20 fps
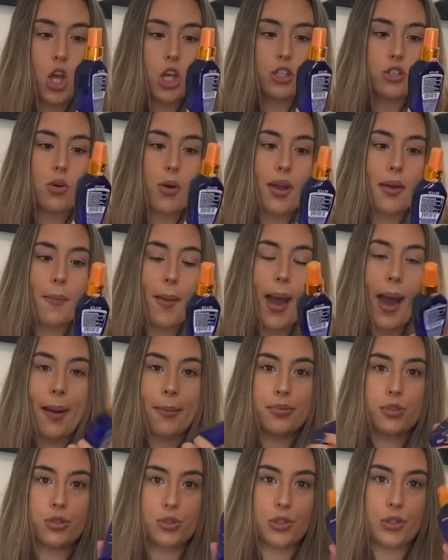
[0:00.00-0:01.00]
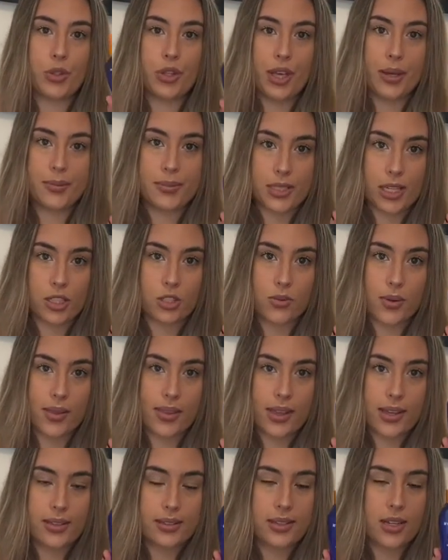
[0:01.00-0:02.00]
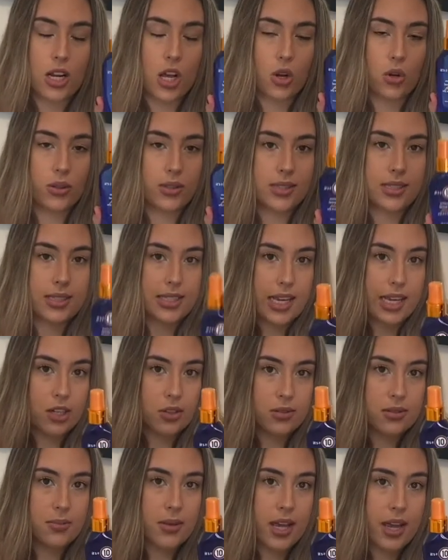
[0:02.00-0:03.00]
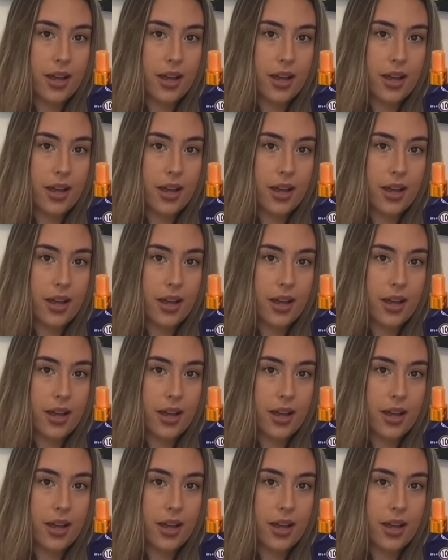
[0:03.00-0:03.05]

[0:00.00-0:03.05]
So I am absolutely obsessed with this. It not only tangles my